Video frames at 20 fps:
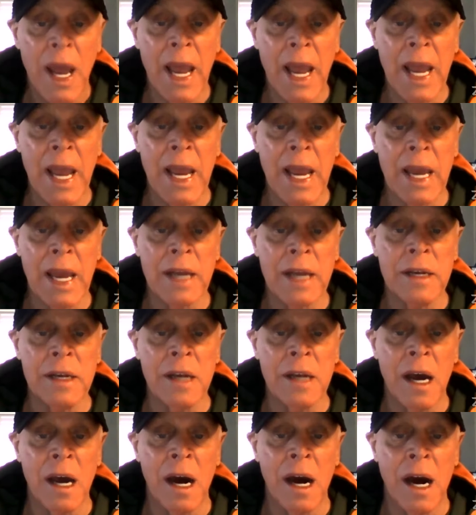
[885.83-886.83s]

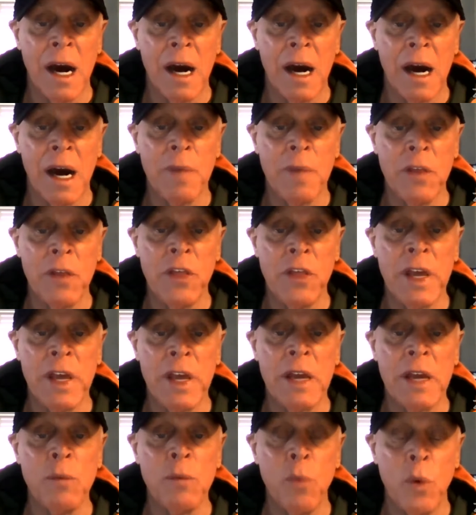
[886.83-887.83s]
And
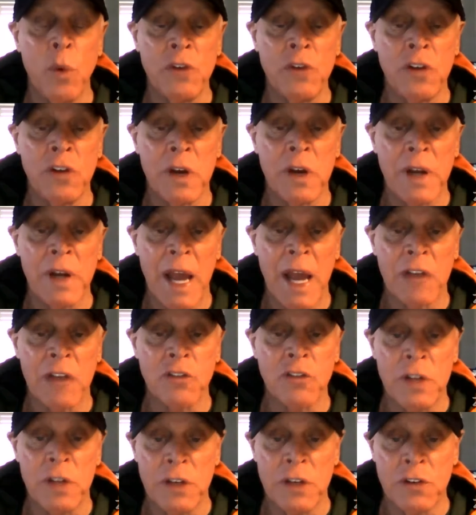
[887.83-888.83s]
then what you can
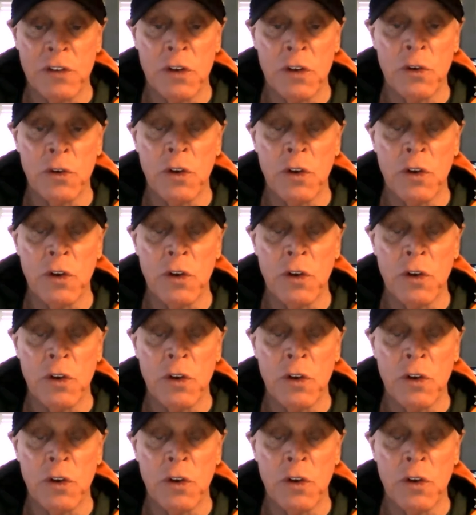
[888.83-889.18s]
actually do,